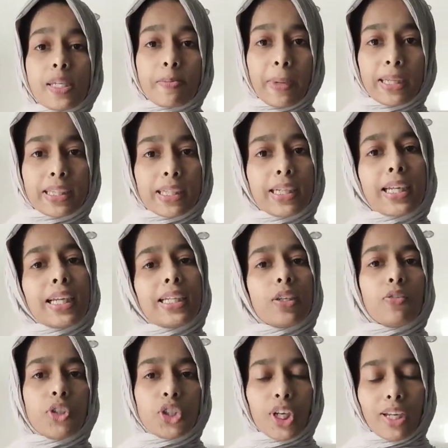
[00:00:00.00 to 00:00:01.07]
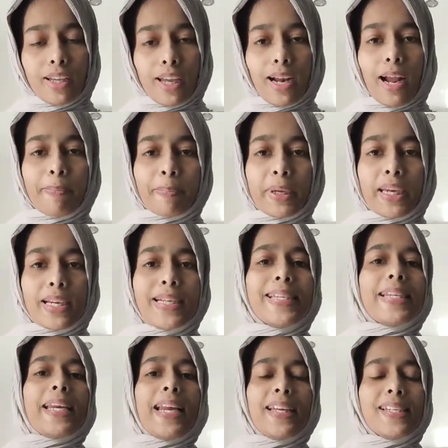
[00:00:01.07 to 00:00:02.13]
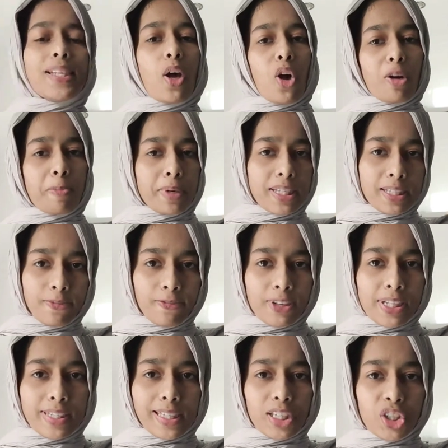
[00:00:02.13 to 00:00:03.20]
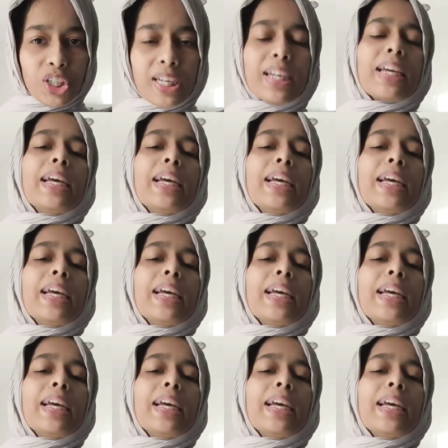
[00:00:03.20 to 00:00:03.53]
Method in the vision therapy is lens or prism fixation.